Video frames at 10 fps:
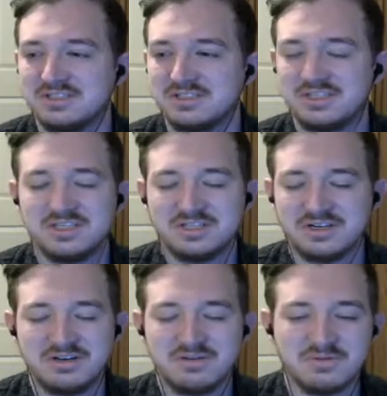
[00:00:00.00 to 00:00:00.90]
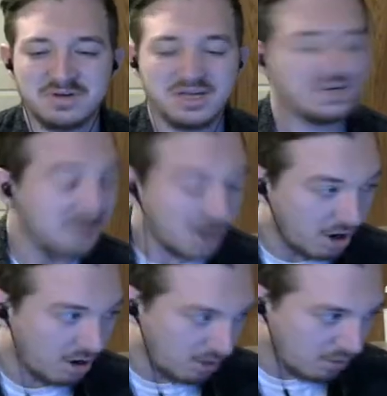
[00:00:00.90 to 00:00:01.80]
Link, are you okay?
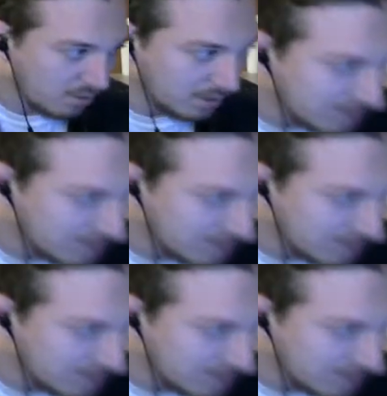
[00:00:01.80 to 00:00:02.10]
No.